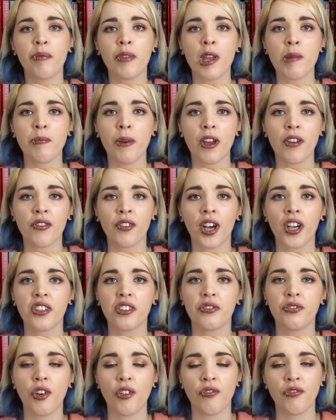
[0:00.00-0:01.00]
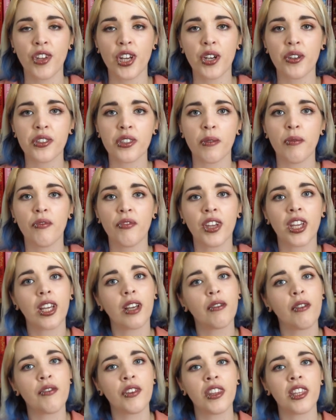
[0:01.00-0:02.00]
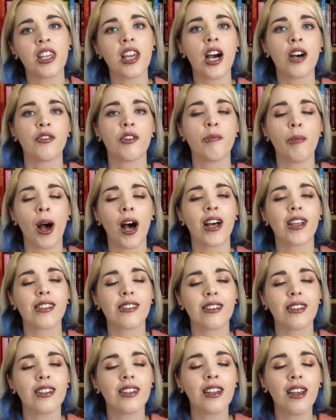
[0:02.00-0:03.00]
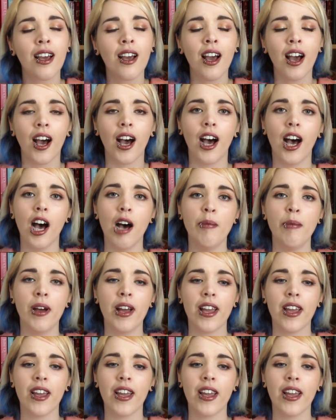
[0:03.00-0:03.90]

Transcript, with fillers: they both kind of fulfill something within the other person um,